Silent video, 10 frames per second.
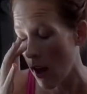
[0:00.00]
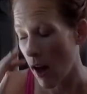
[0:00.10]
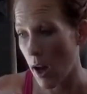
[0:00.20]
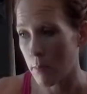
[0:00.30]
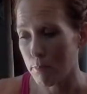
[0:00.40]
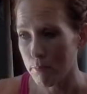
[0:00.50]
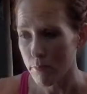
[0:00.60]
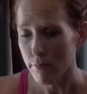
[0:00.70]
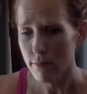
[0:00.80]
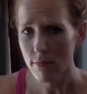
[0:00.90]

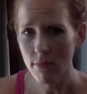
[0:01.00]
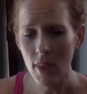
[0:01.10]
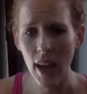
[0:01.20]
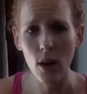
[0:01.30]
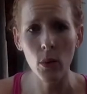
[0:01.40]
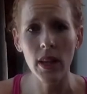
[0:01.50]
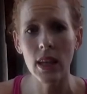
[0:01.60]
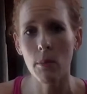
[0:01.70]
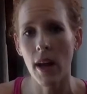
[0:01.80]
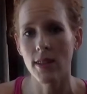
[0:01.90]
And it really
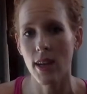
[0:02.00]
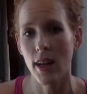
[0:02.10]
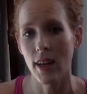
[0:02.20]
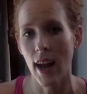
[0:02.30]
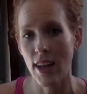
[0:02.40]
depends on,